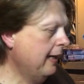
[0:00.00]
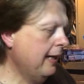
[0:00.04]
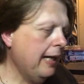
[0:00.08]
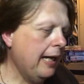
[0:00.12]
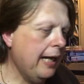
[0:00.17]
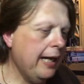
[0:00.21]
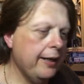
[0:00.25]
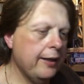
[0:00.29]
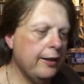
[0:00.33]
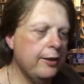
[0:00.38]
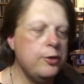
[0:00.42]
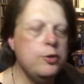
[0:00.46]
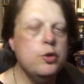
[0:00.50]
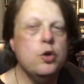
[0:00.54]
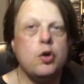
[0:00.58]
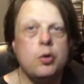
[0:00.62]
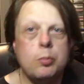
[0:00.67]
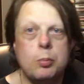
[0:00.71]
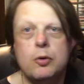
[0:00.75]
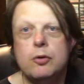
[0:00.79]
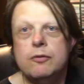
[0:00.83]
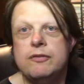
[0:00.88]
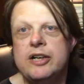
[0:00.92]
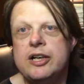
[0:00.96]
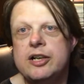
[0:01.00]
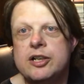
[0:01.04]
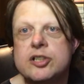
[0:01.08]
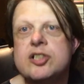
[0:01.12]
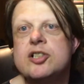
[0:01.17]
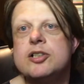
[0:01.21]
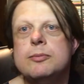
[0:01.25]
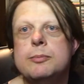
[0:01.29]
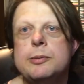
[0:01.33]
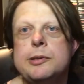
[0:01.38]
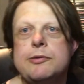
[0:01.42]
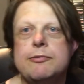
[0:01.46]
A normal
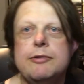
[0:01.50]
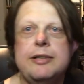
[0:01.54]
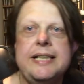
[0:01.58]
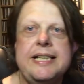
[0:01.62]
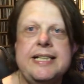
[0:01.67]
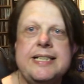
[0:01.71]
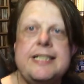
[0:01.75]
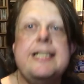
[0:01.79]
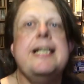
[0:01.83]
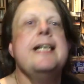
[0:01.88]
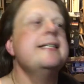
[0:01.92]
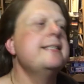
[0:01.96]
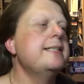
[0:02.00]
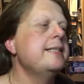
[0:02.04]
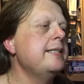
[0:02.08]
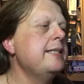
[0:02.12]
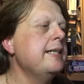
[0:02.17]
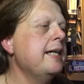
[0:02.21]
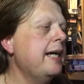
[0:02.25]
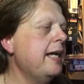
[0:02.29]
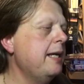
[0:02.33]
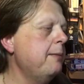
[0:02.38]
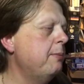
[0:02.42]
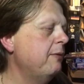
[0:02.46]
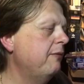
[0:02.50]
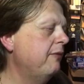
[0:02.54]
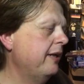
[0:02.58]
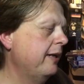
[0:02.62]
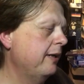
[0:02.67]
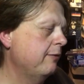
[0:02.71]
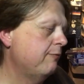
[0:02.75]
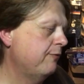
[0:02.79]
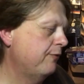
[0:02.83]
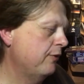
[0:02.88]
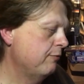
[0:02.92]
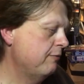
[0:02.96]
version was released yesterday, but
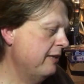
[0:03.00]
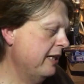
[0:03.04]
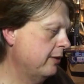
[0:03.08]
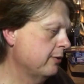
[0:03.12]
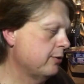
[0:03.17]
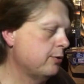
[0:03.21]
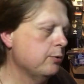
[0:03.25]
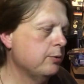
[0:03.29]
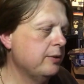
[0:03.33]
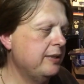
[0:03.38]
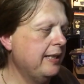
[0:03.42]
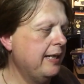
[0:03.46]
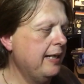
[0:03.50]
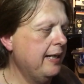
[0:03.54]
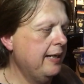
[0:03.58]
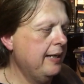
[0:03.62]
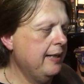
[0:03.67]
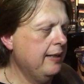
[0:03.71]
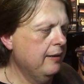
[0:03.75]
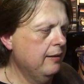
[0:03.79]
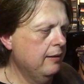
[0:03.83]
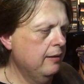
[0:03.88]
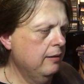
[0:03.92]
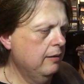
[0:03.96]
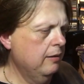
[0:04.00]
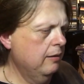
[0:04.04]
then for Record Store Day...